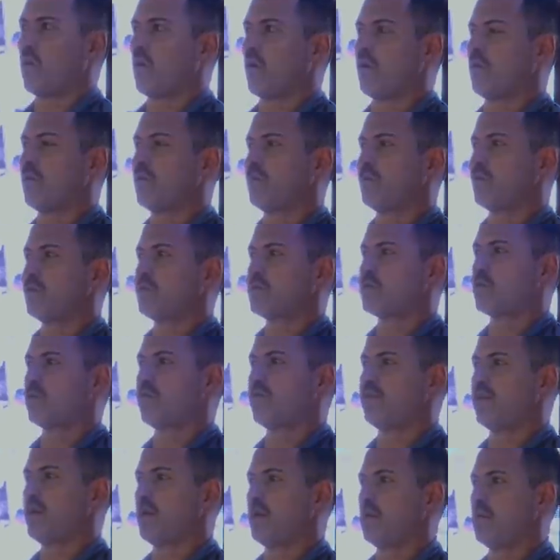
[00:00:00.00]
or sort
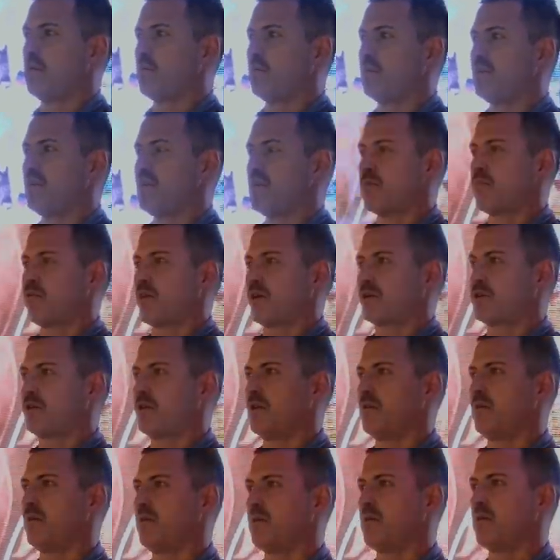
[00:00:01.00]
of the
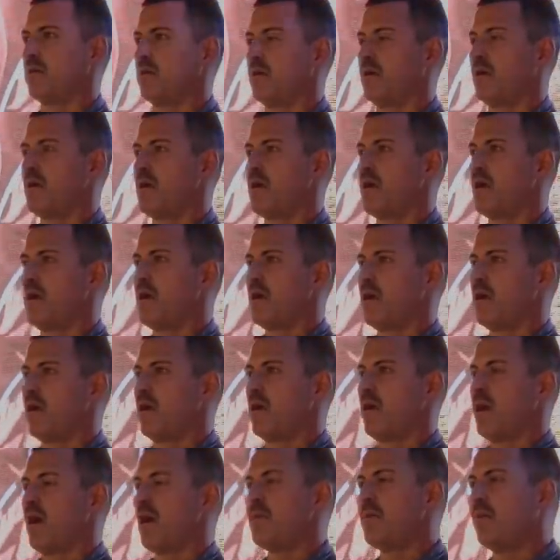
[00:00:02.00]
impression,
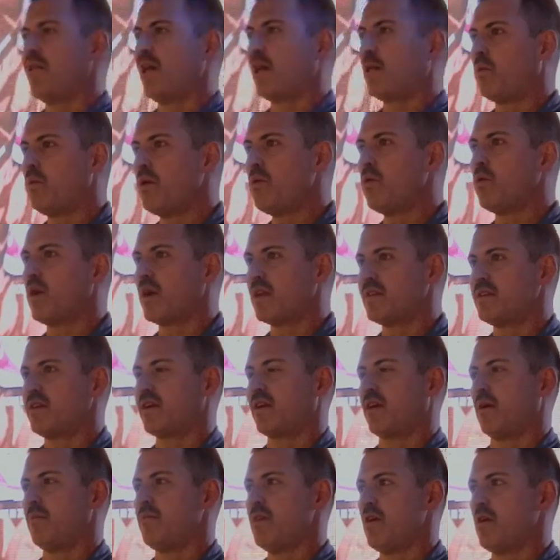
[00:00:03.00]
I mean, like, we wanted to
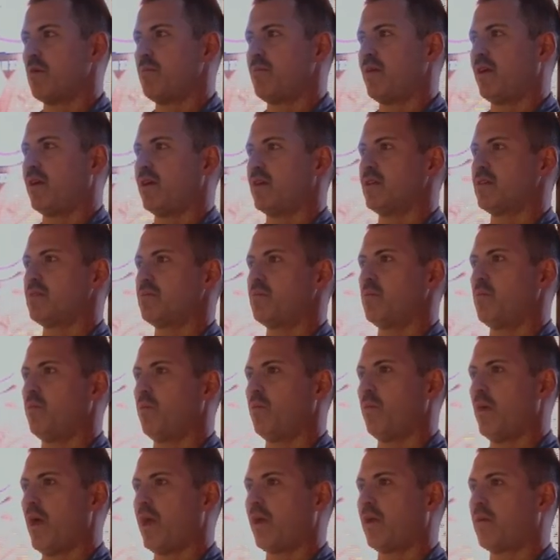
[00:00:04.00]
come here because,
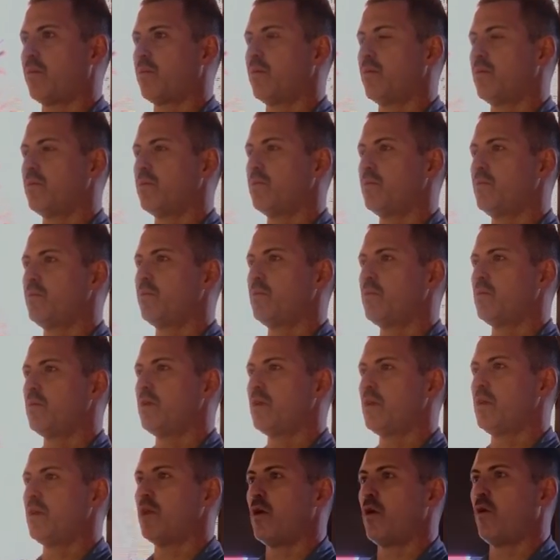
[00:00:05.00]
like,
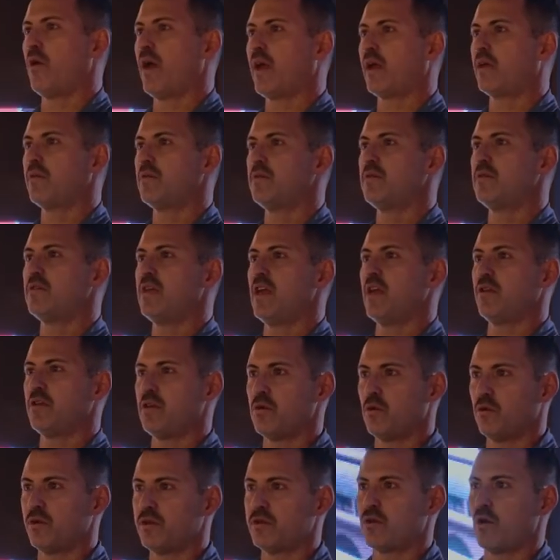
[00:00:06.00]
you know, like,
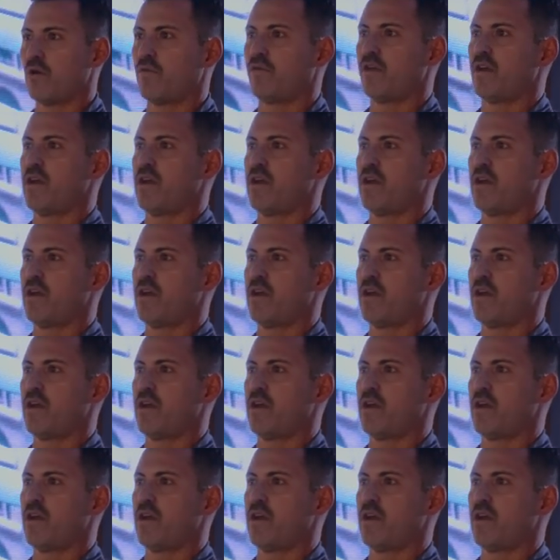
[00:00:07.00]
Daniel was over